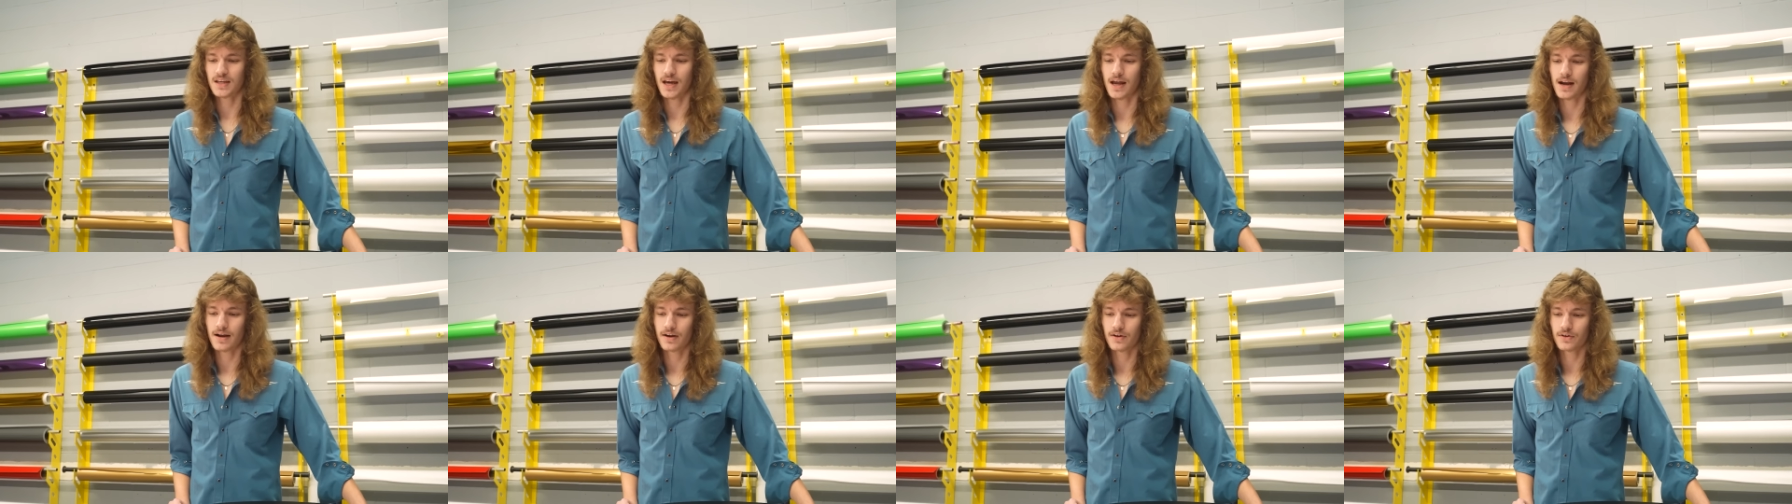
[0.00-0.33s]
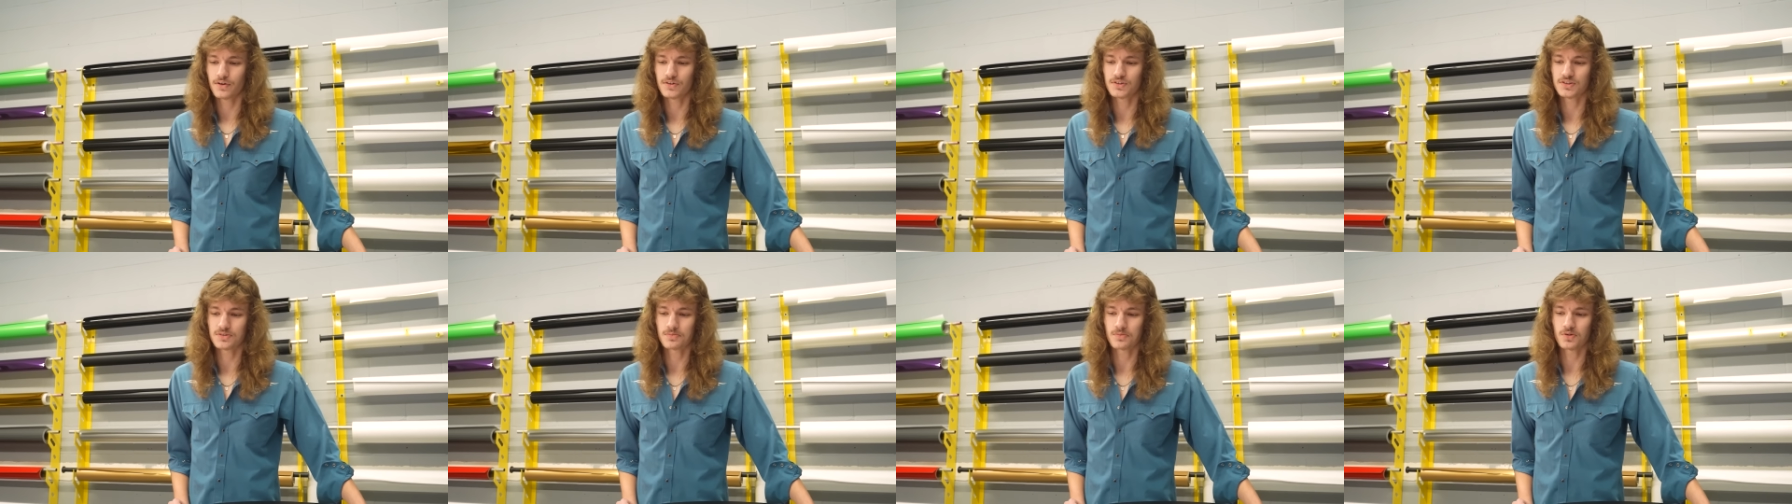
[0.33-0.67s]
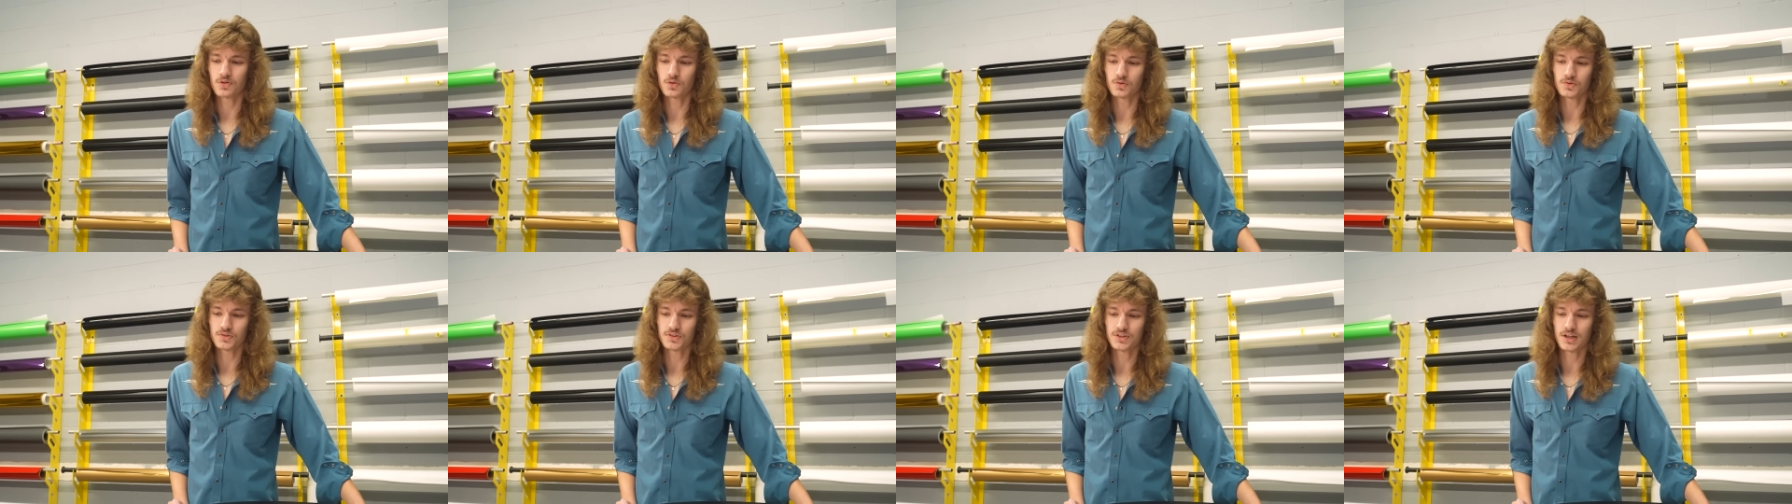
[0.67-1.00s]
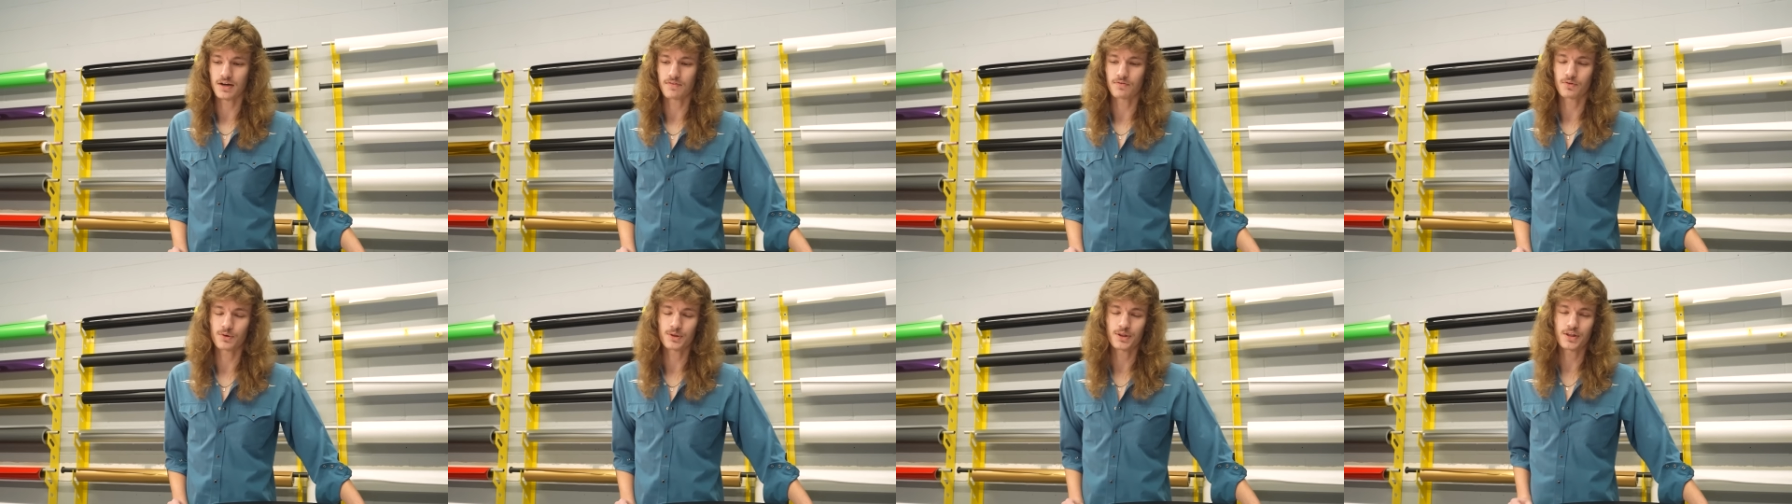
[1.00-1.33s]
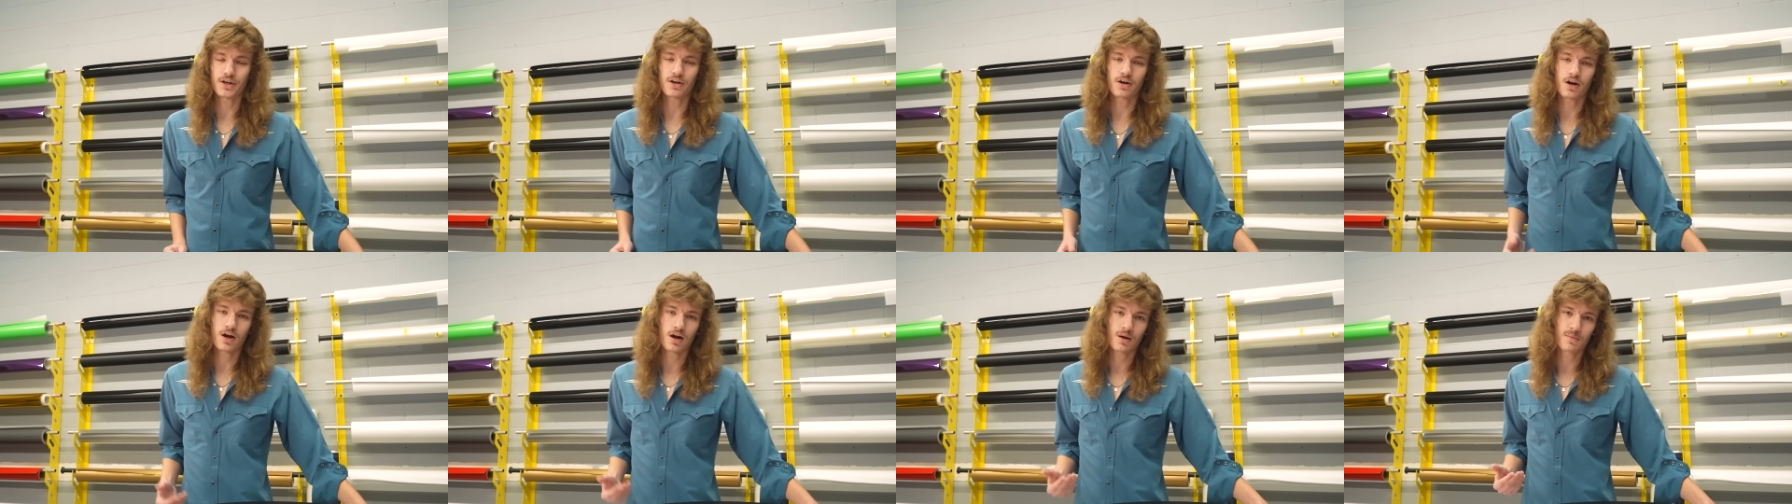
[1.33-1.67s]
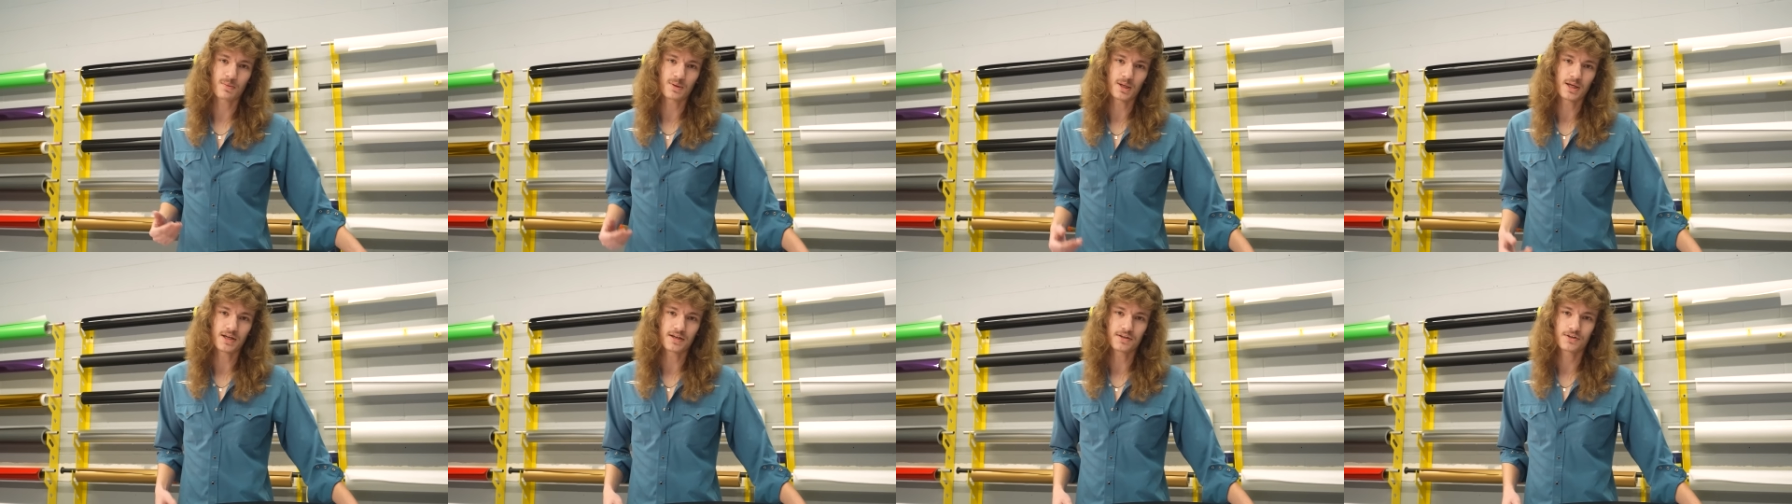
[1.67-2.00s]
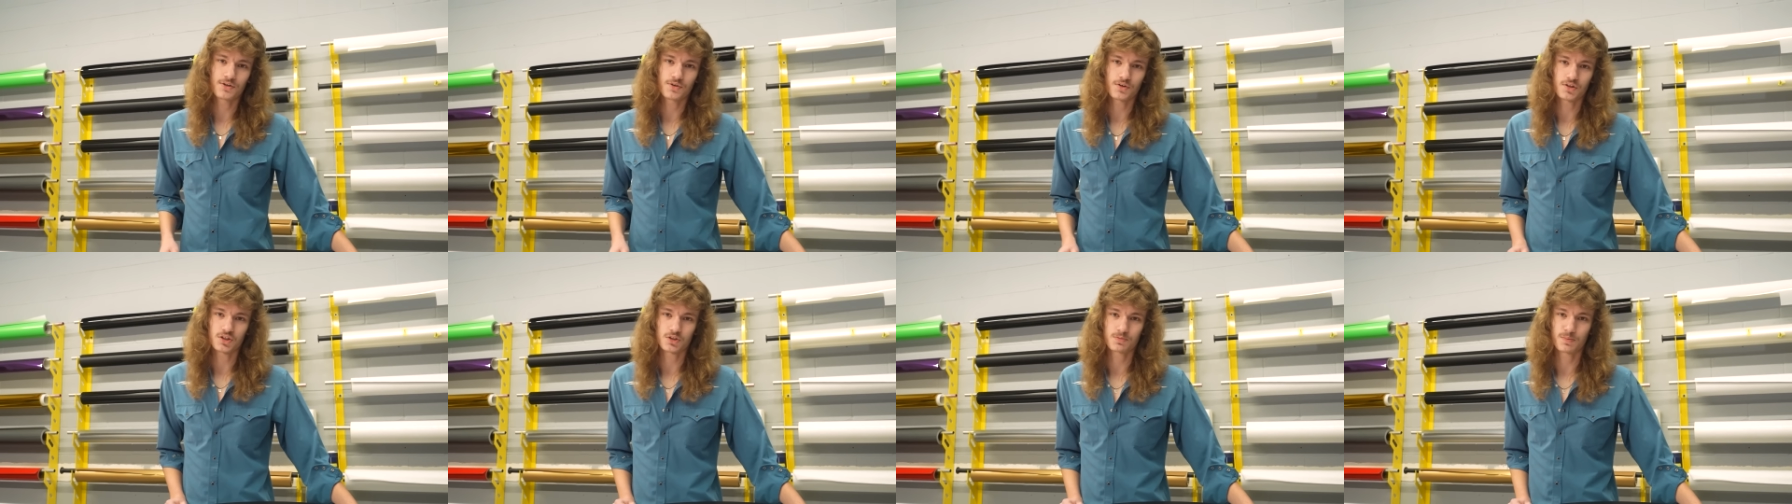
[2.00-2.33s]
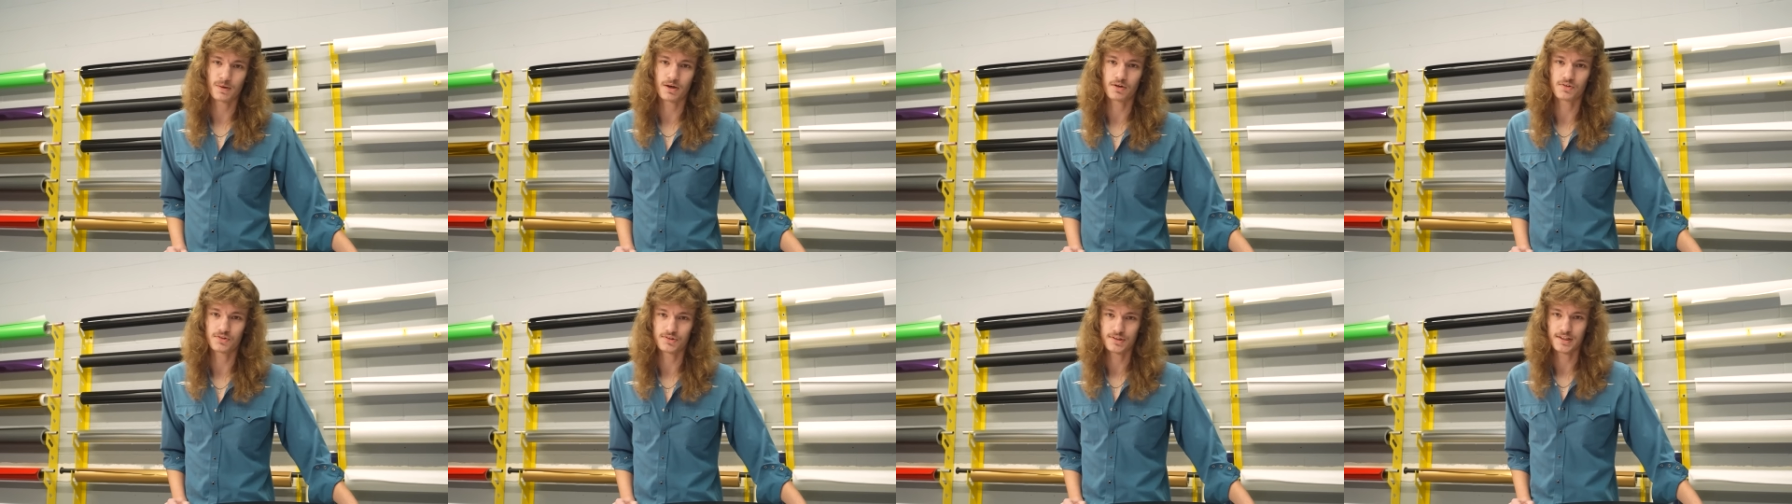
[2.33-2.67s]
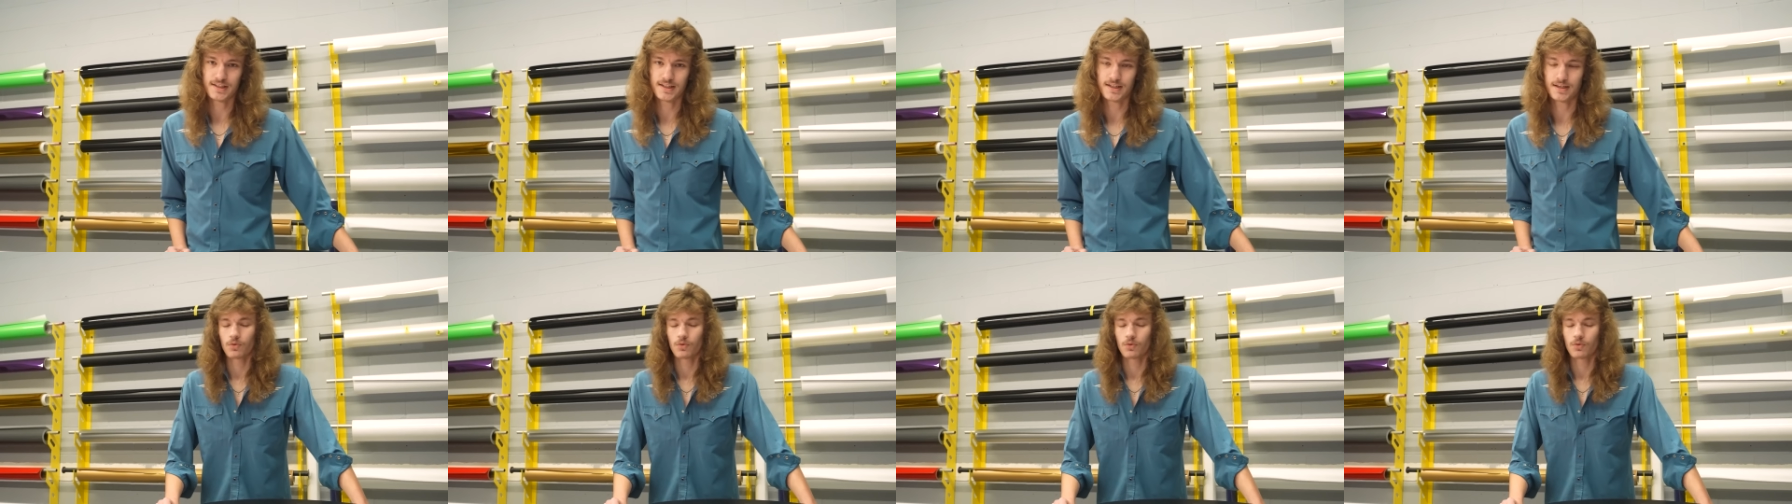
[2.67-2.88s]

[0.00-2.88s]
kind of doing some cool stuff with the carbon to expose it.